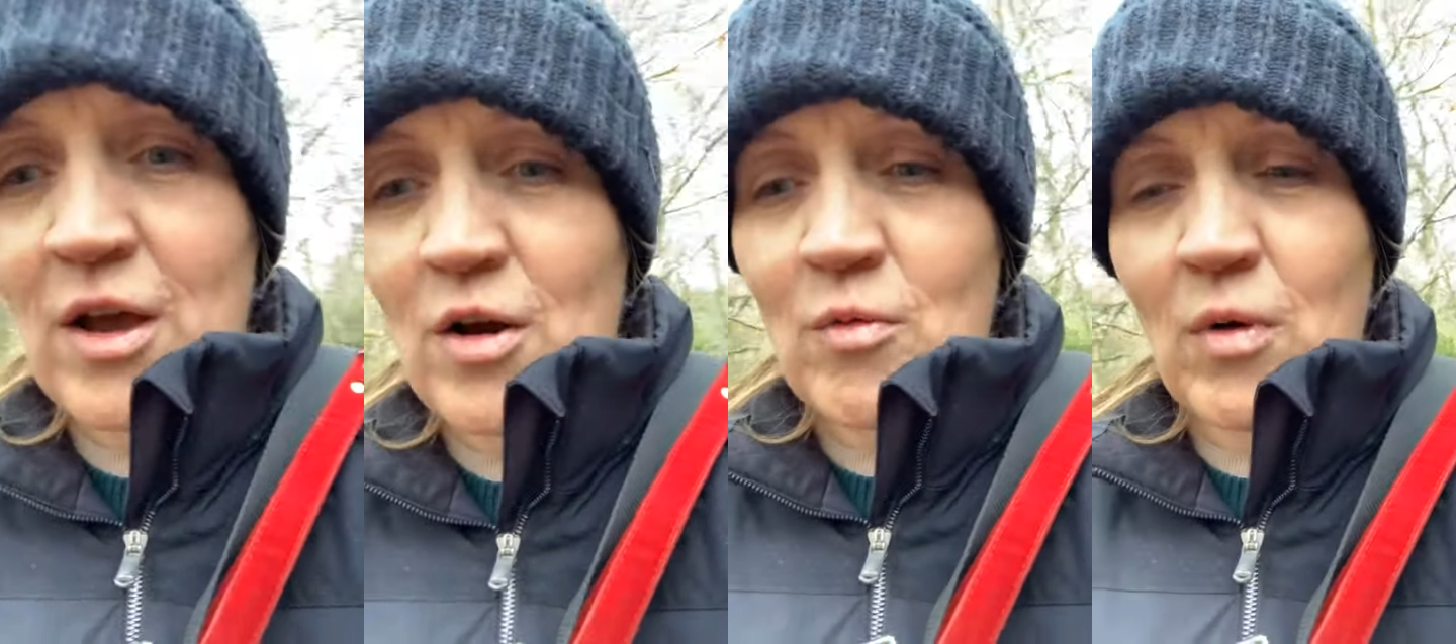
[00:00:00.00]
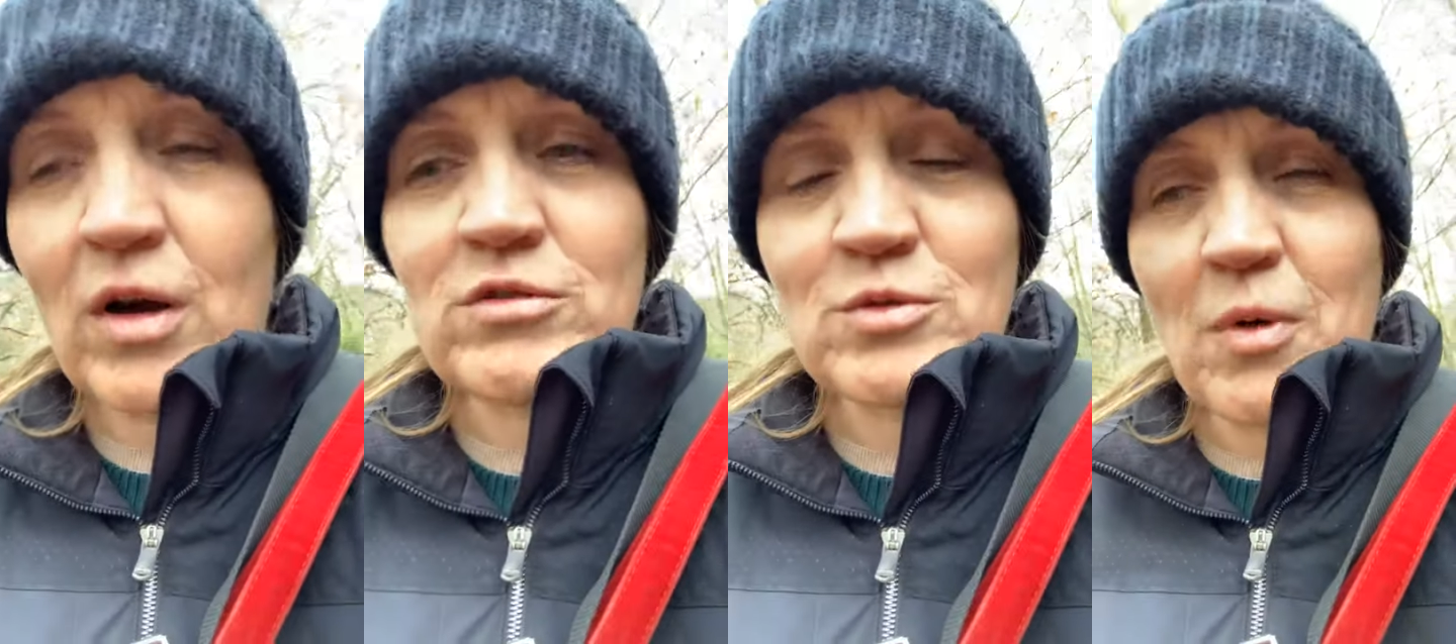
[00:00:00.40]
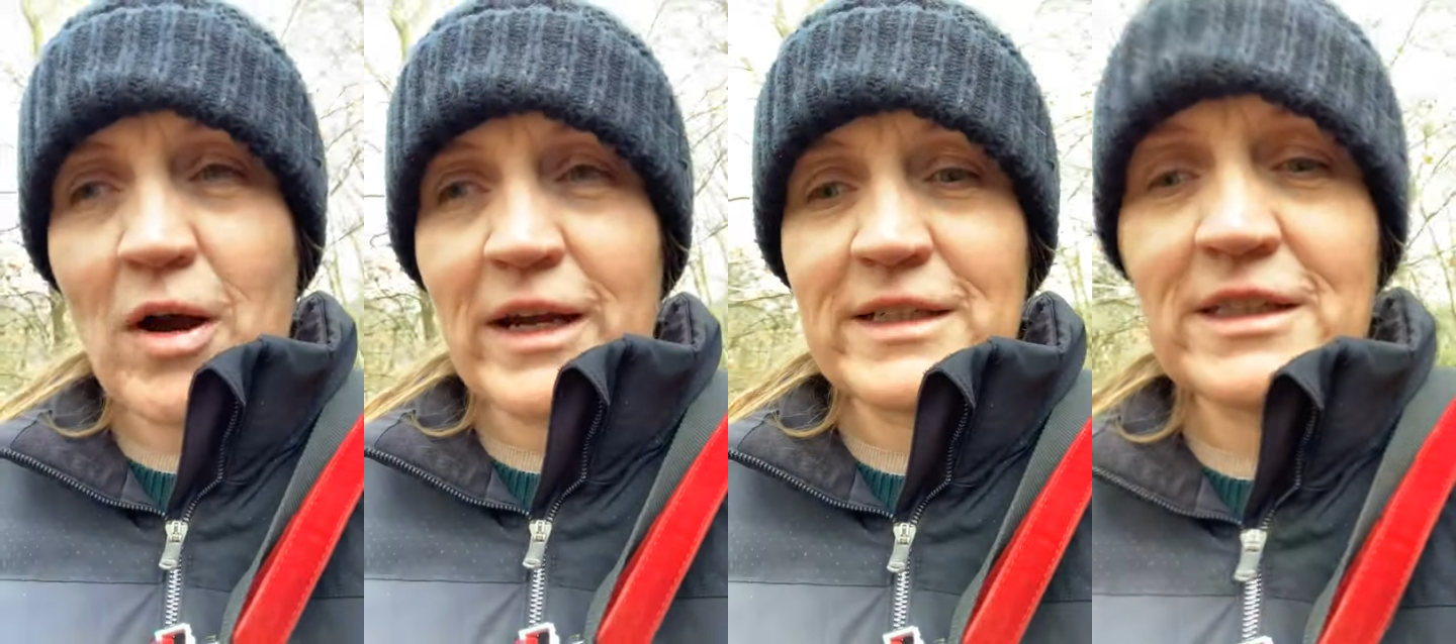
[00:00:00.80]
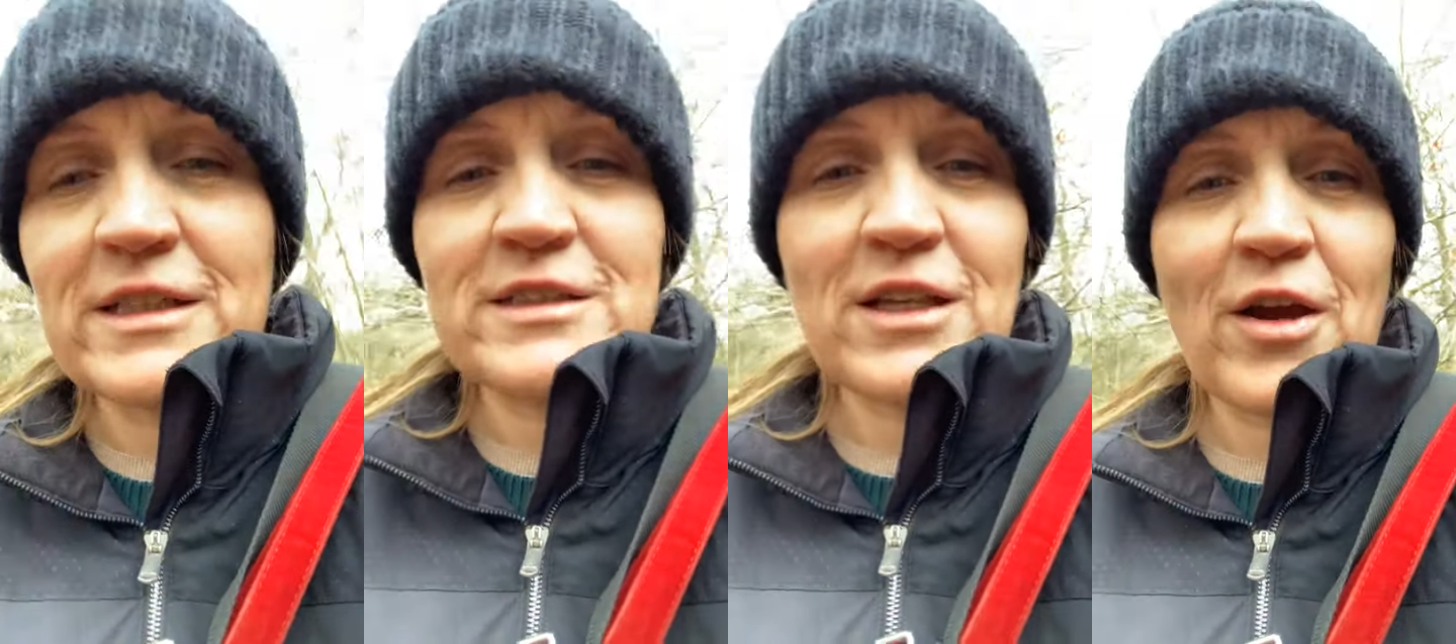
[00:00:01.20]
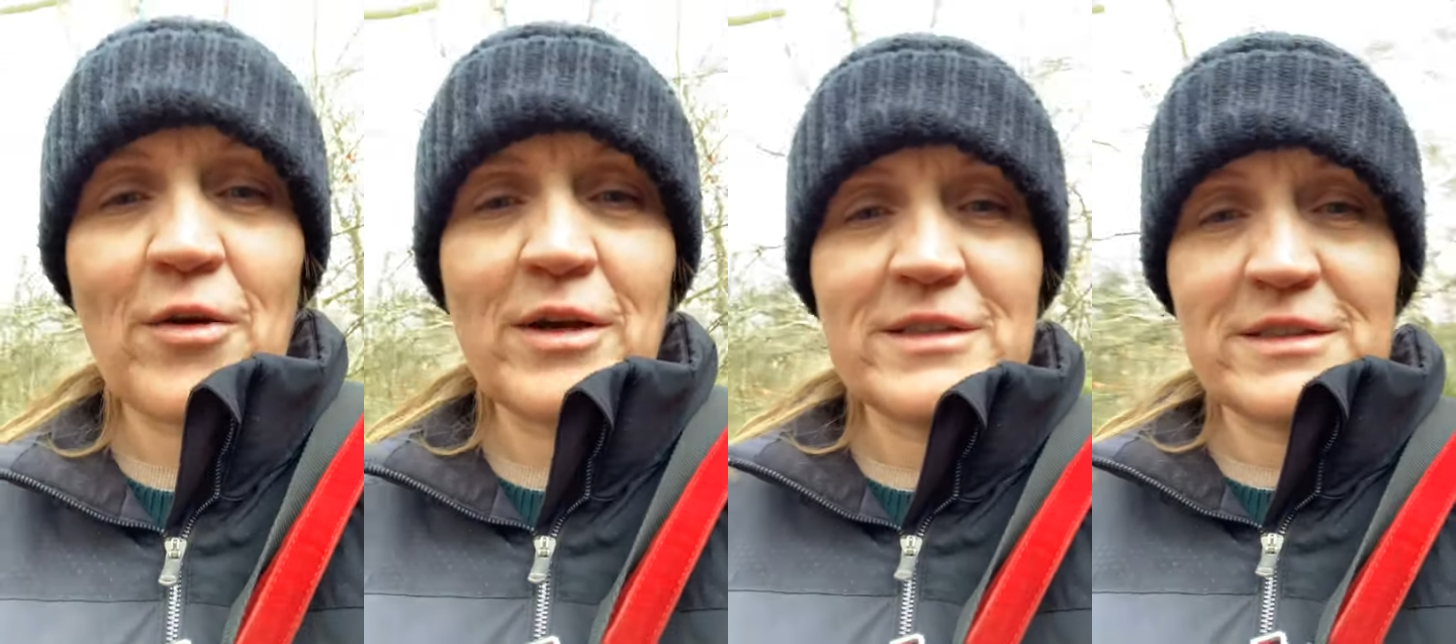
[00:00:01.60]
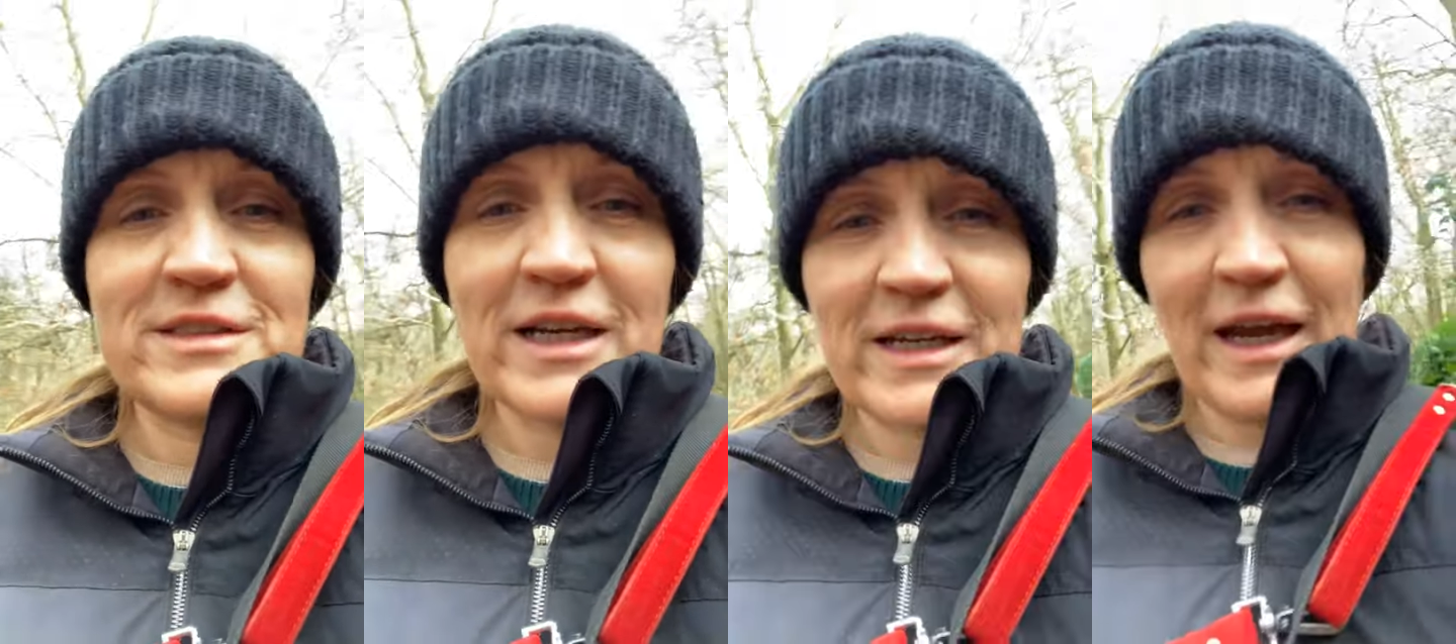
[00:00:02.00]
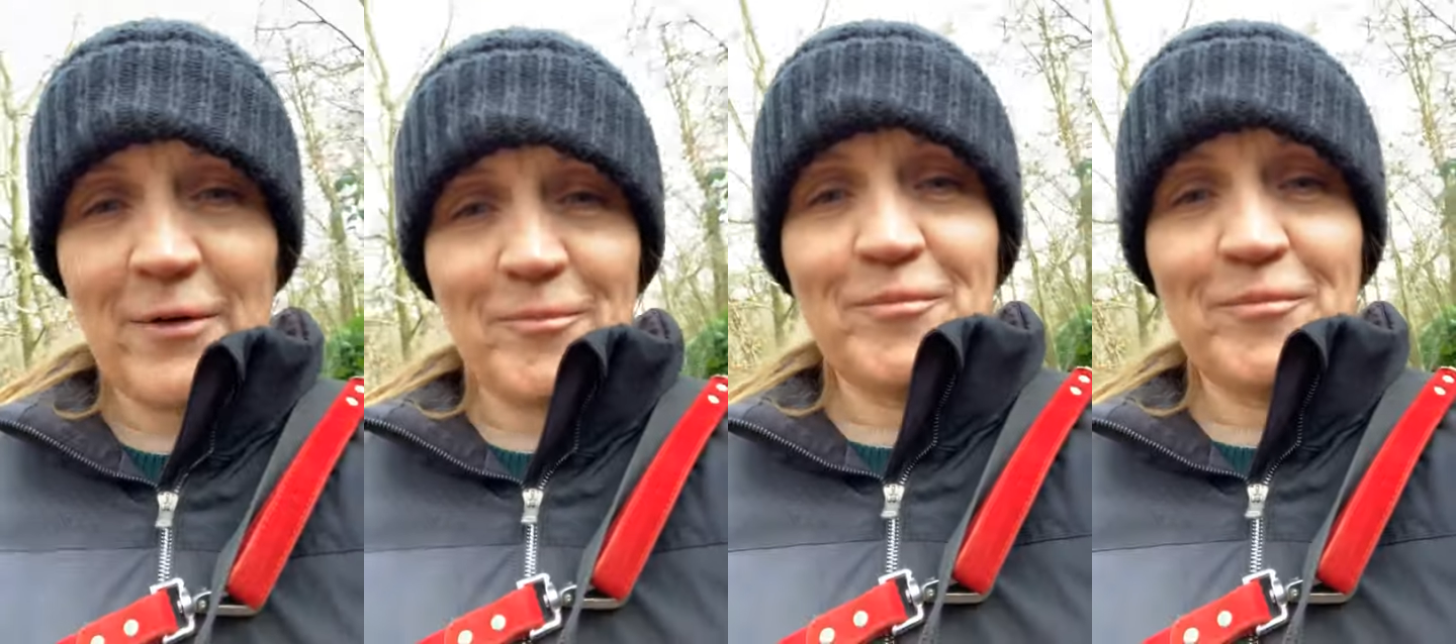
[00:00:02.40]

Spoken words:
worldwide. So check it out.